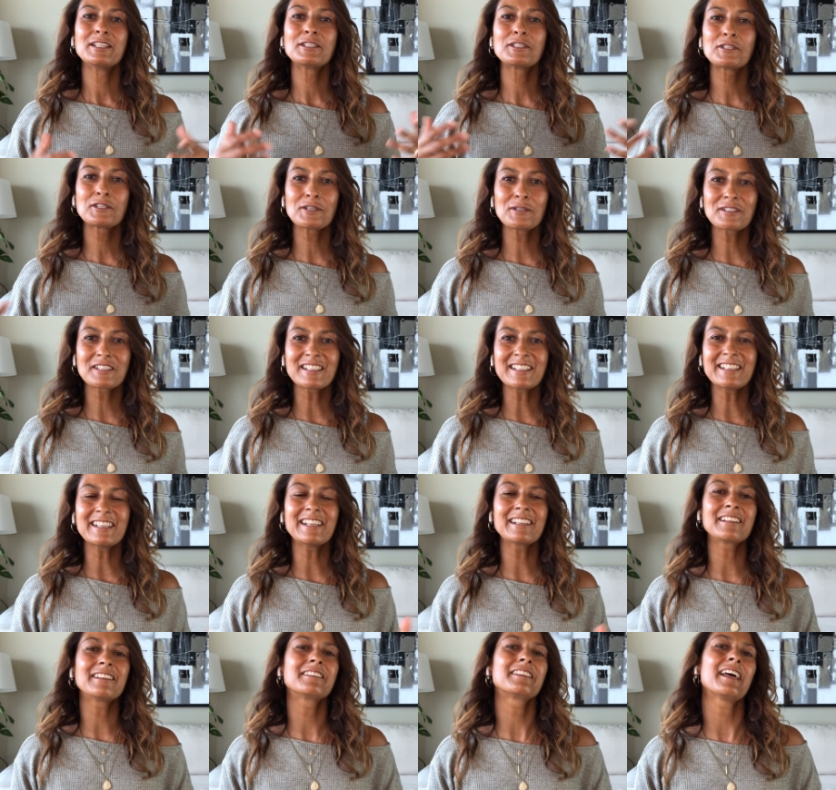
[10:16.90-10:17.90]
Choose a
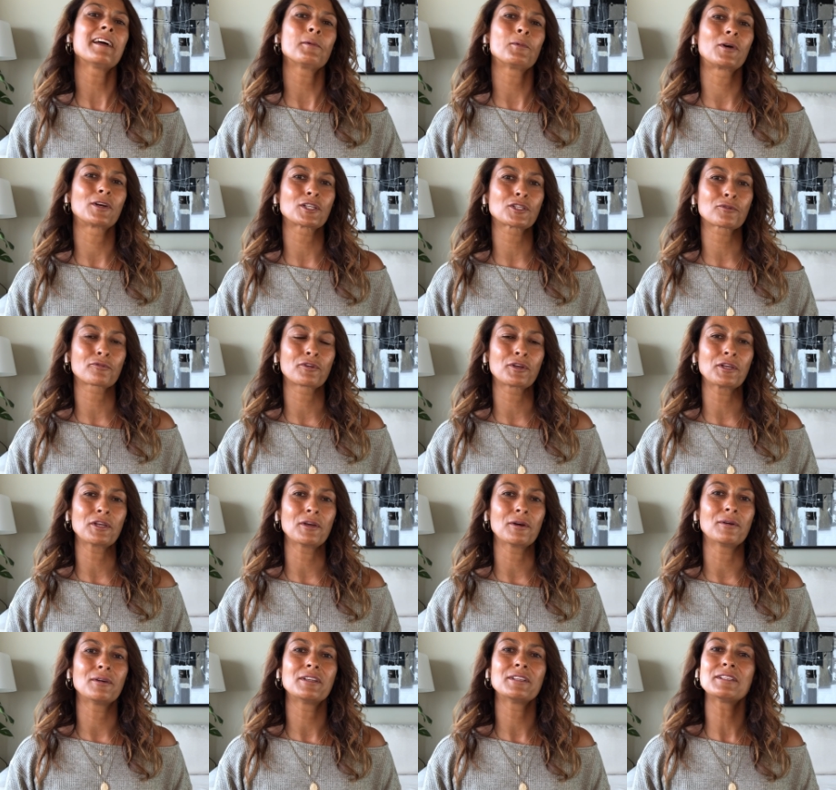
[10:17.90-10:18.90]
needle that works for
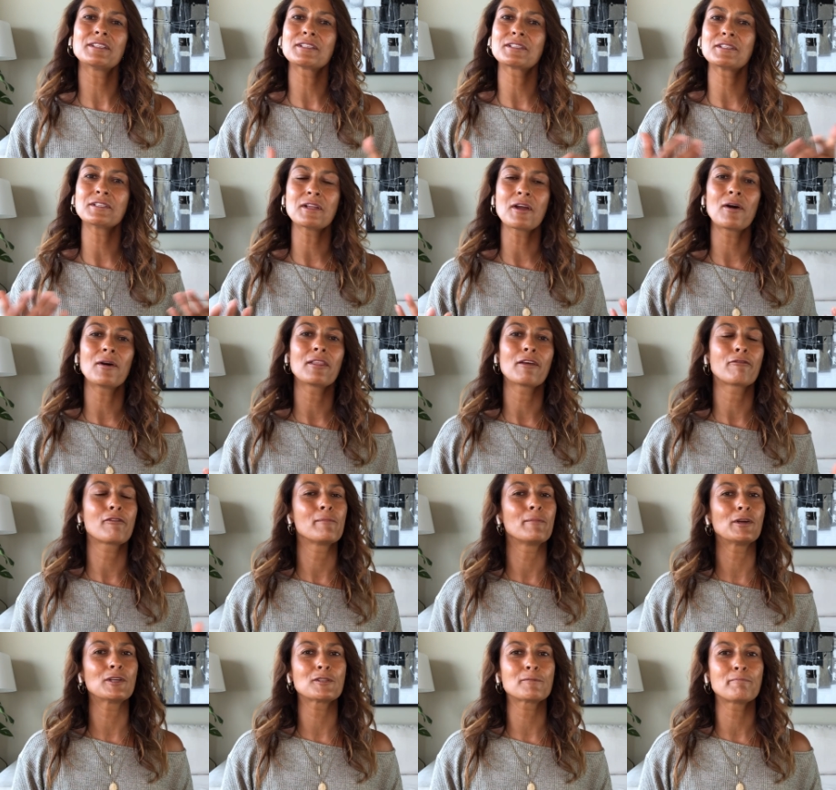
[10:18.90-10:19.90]
you and just know that for
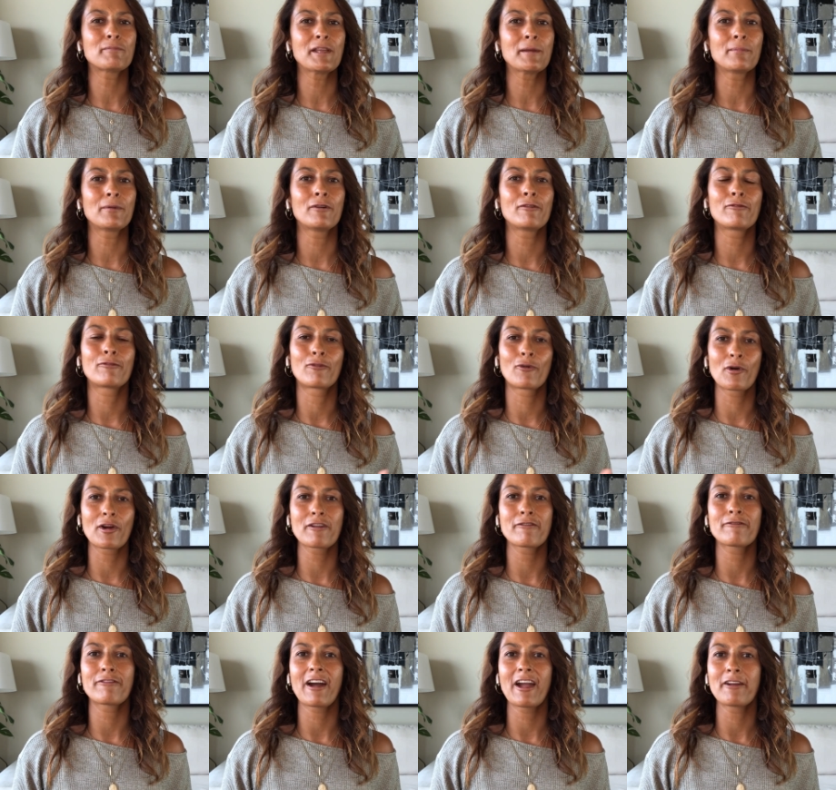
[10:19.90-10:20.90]
most people, four
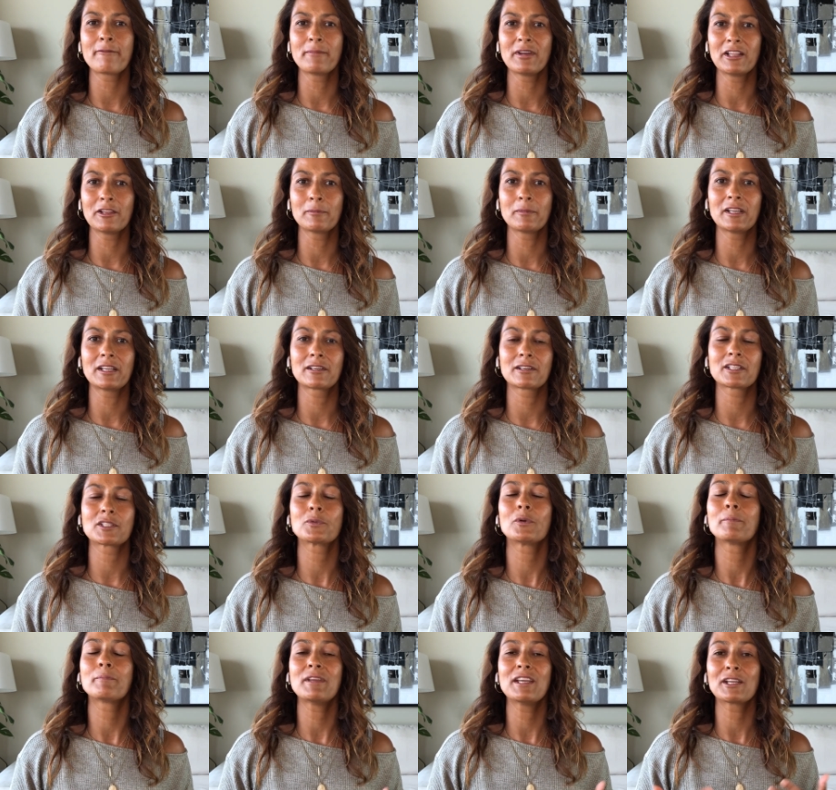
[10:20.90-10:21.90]
to five millimeters
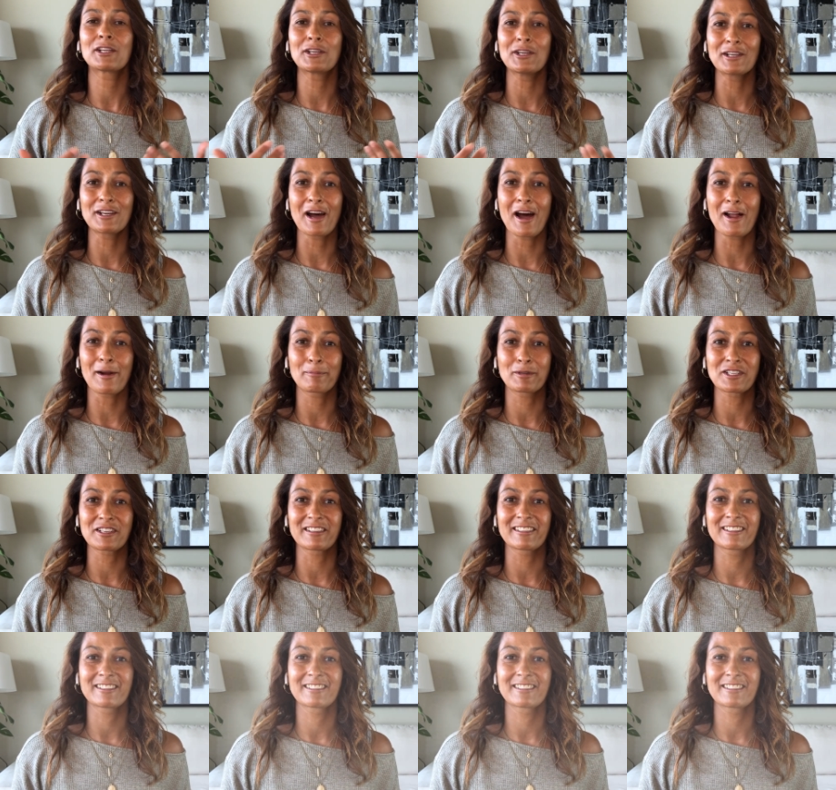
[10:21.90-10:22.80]
will be a good option.